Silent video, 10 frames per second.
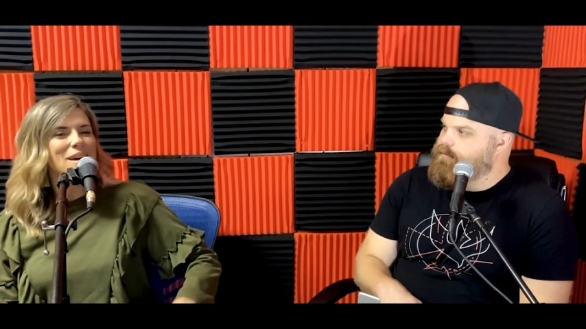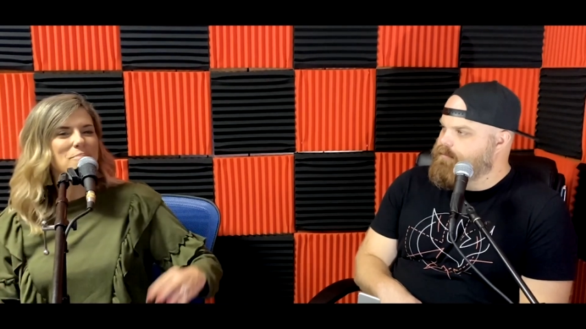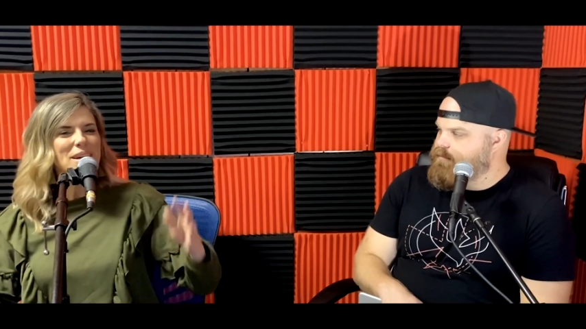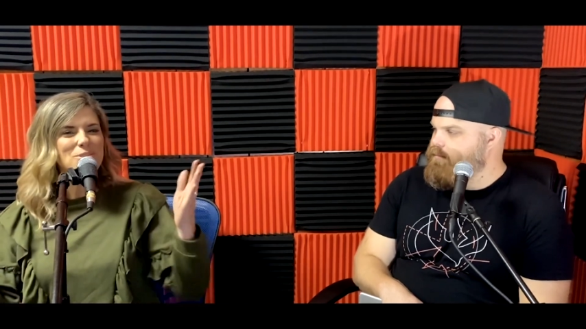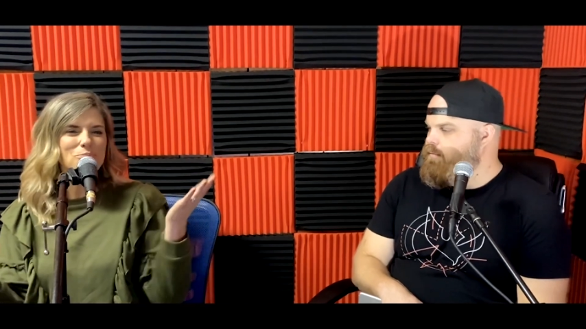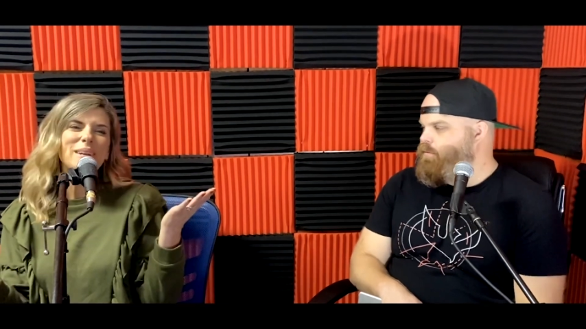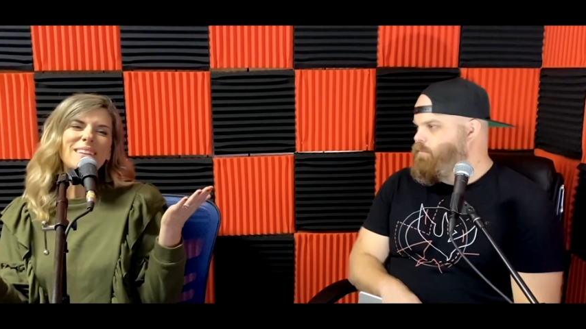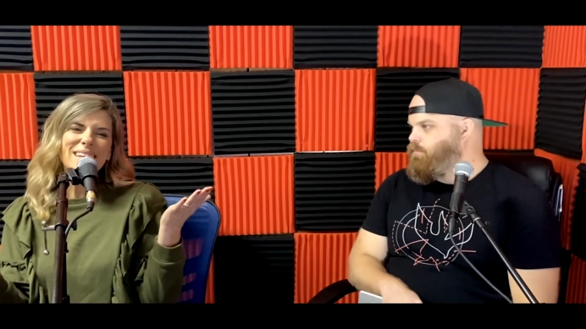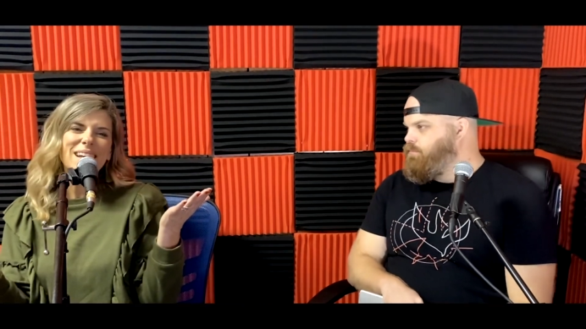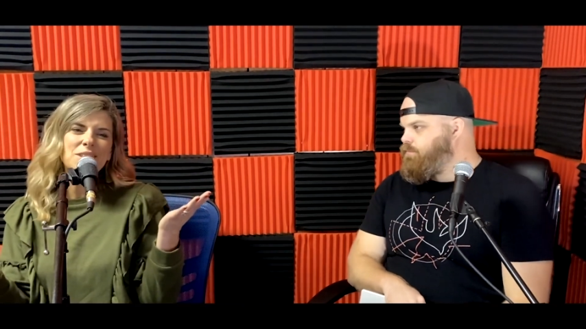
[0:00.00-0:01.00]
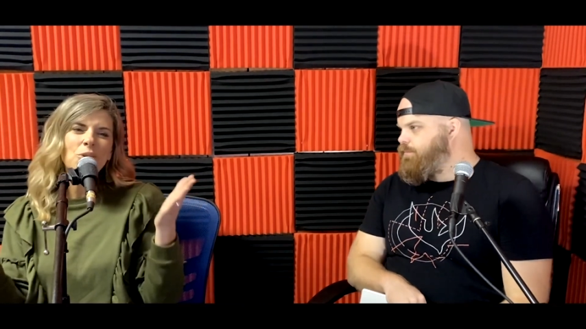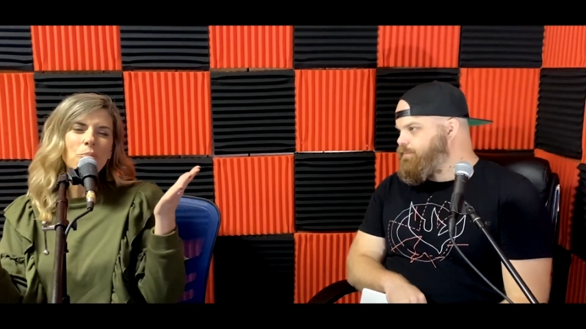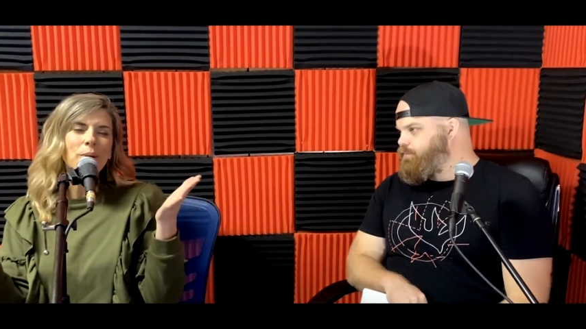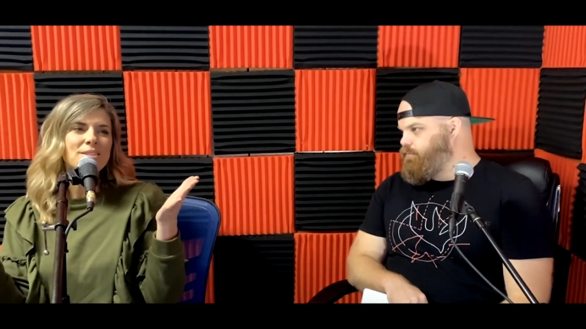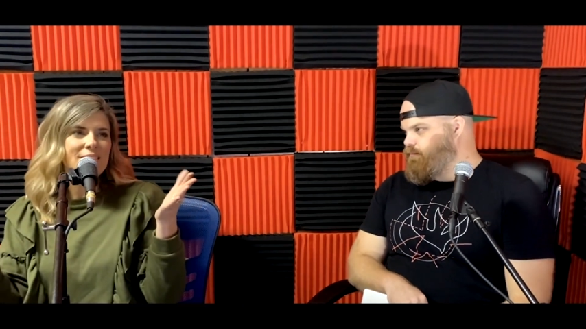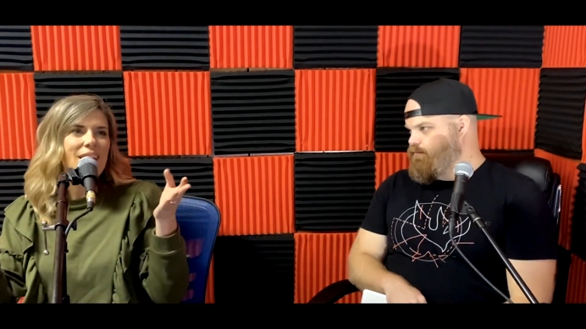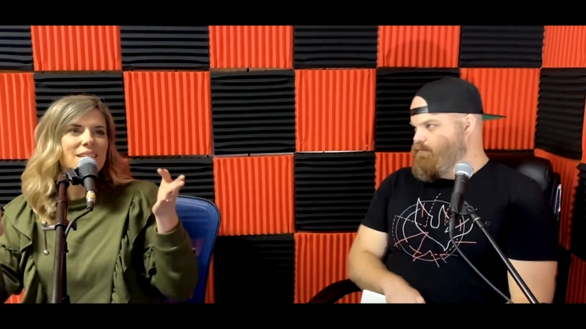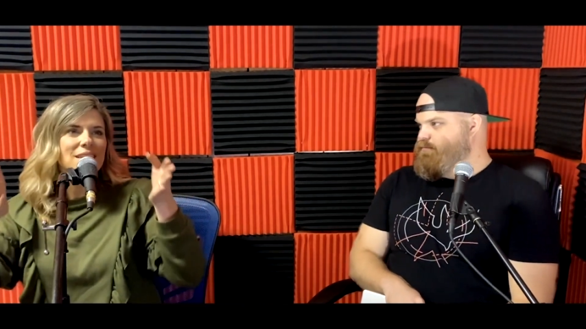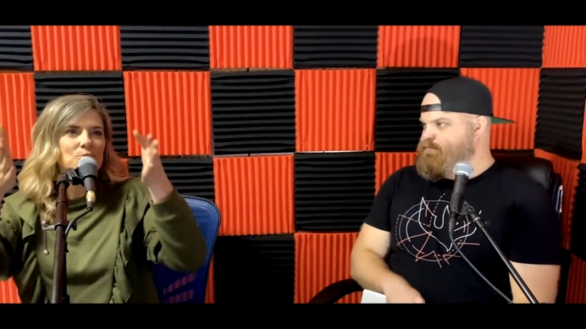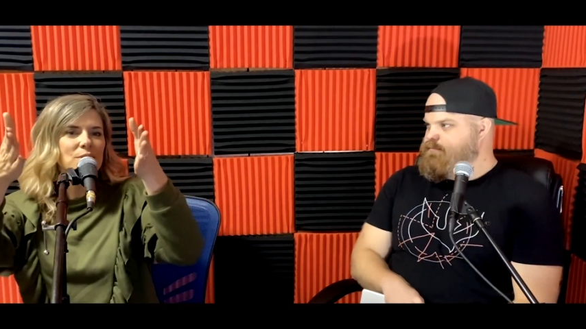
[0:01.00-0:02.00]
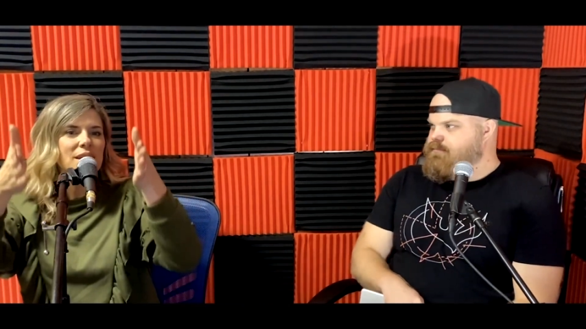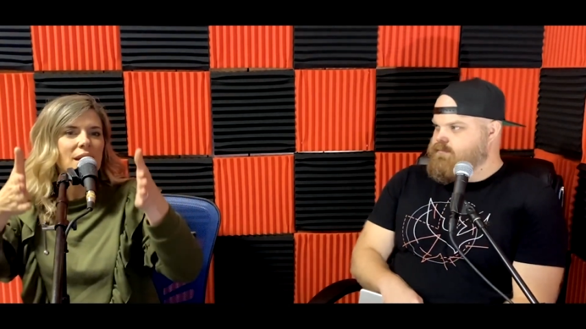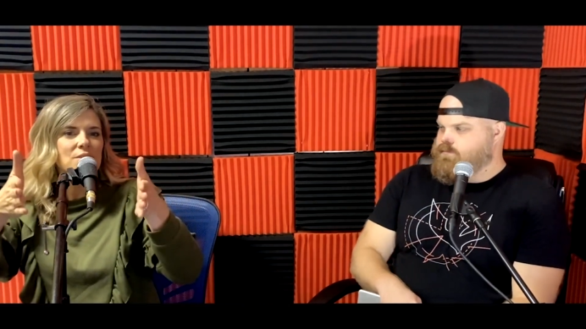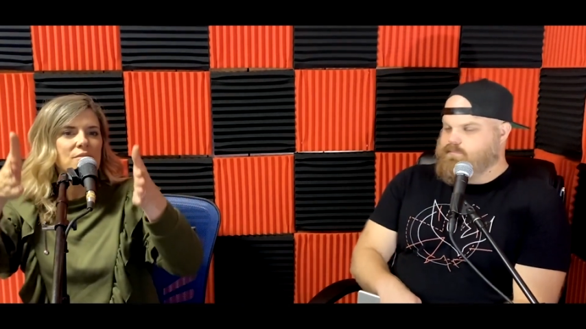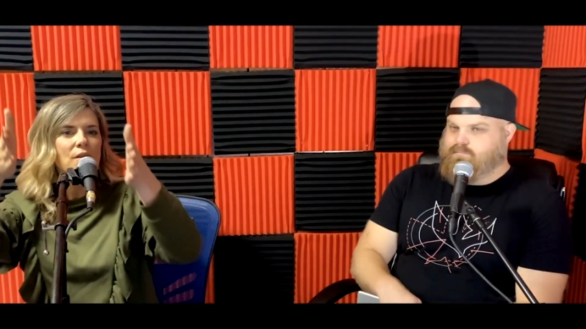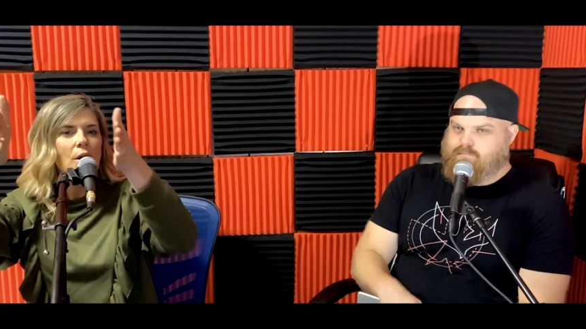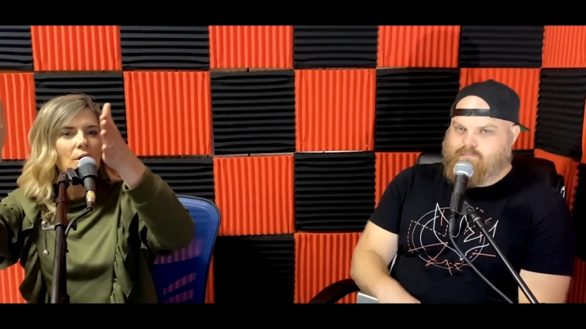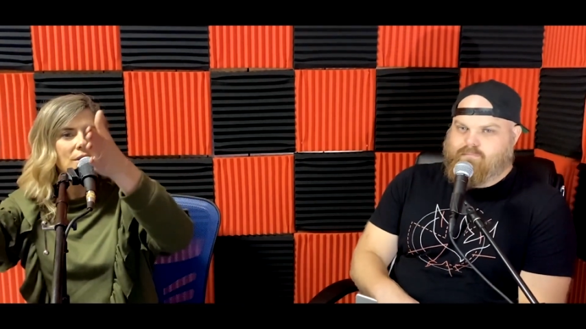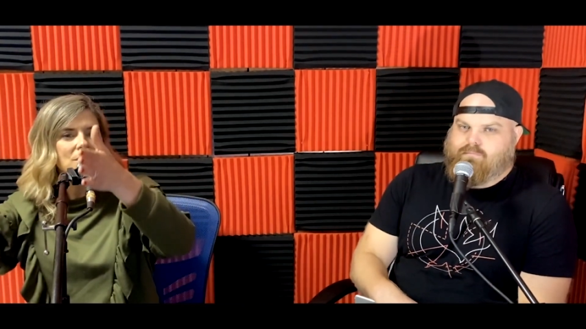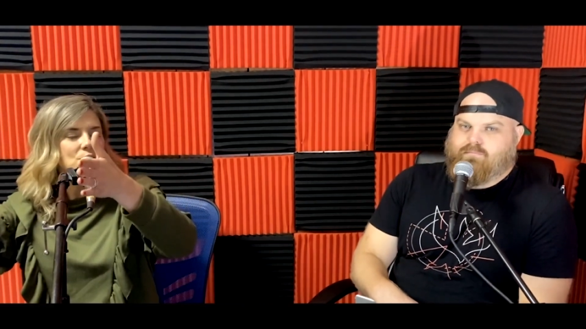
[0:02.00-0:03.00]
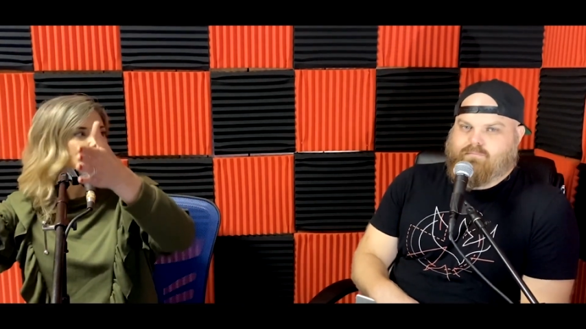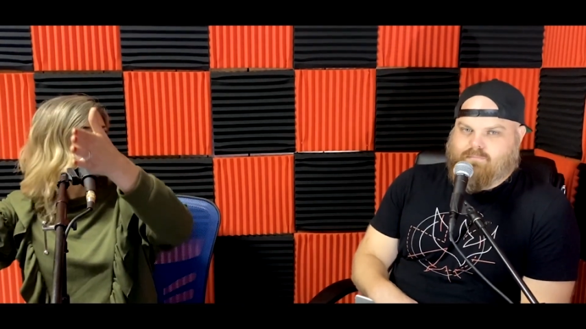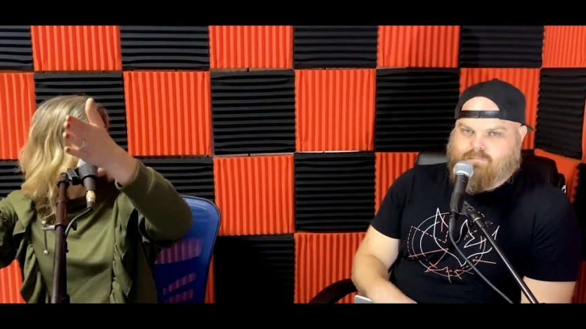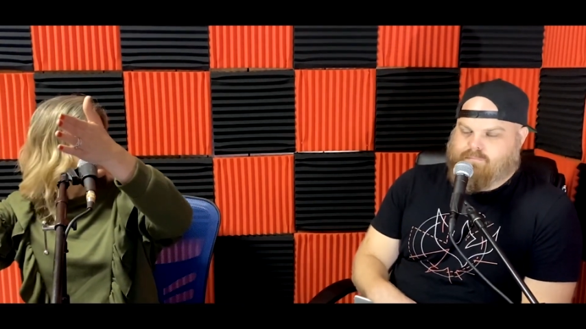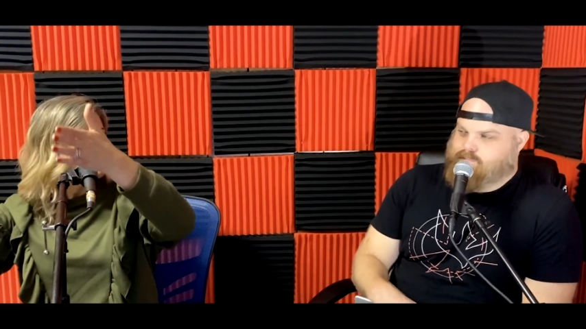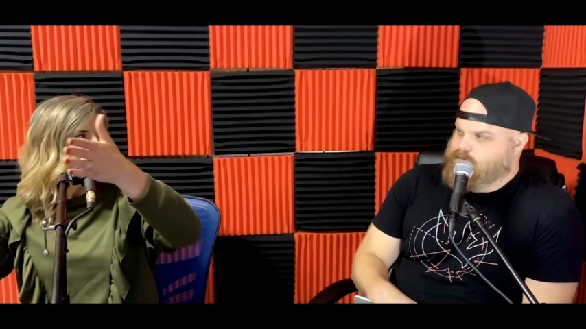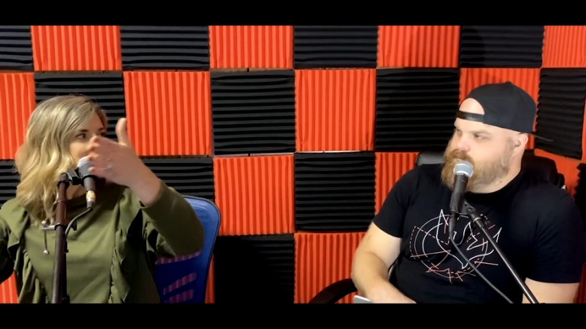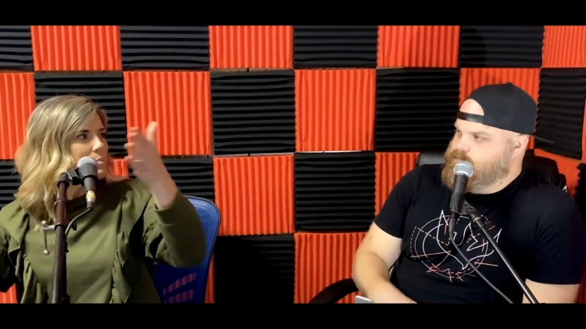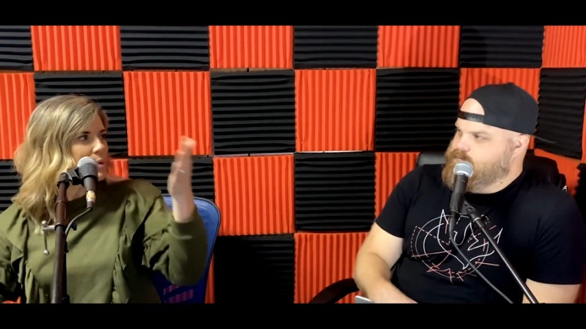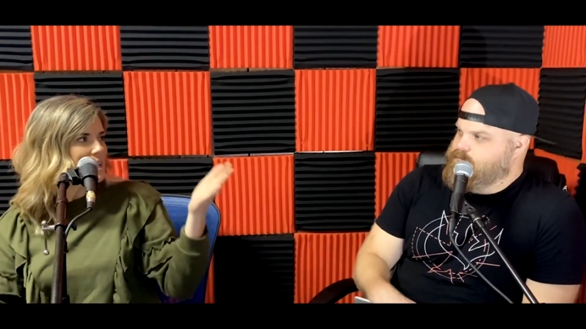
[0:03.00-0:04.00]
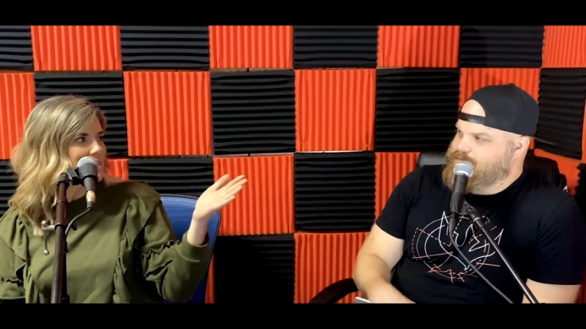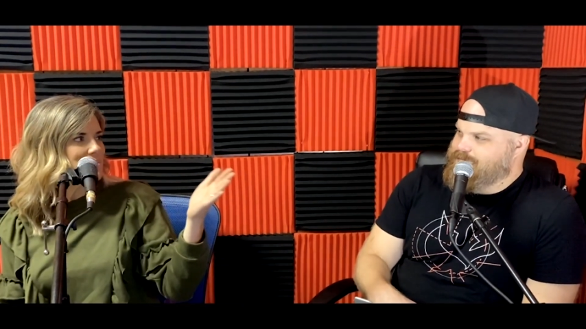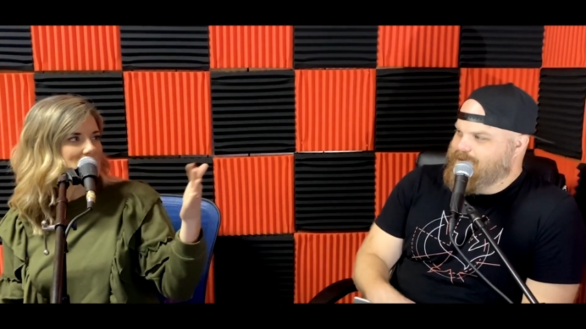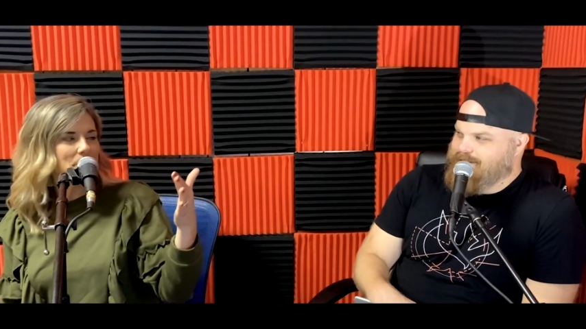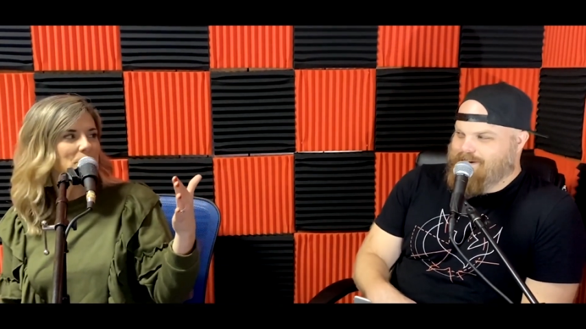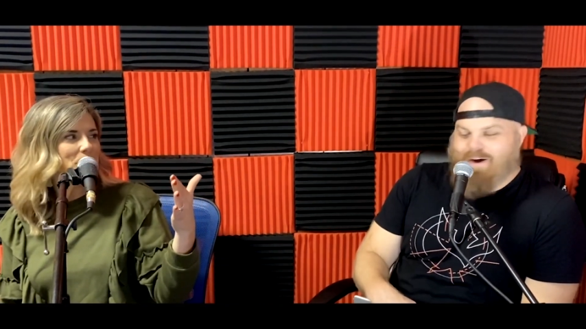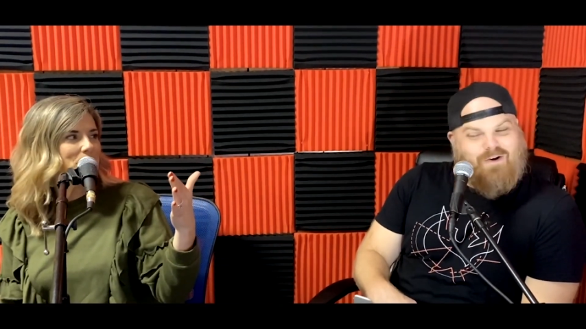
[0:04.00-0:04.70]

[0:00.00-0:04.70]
Speaker 1: because really, don't personalities really kind of fall into some pretty similar?